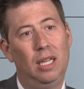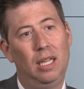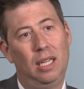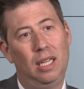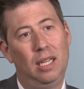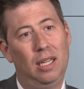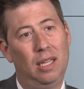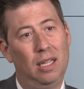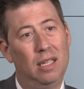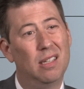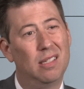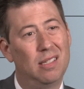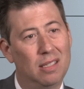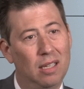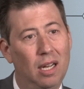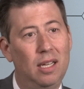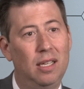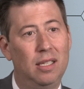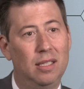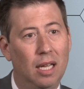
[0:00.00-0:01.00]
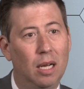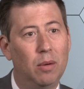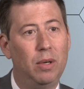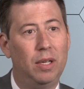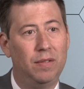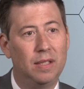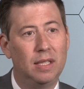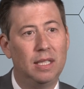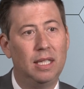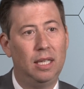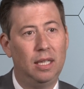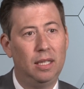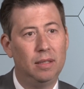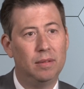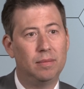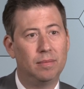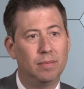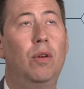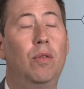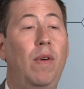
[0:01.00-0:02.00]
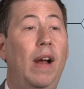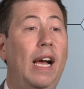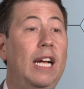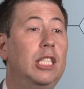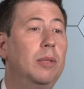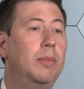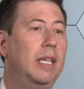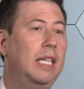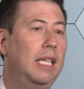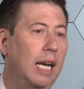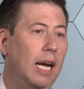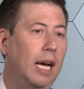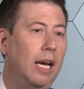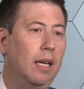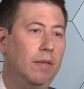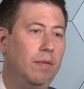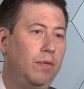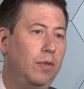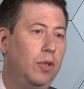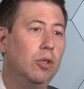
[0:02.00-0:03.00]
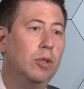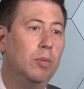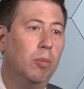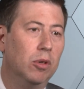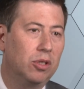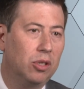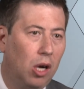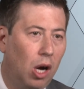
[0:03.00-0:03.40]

in the studies that we've seen. The regimen that I've used most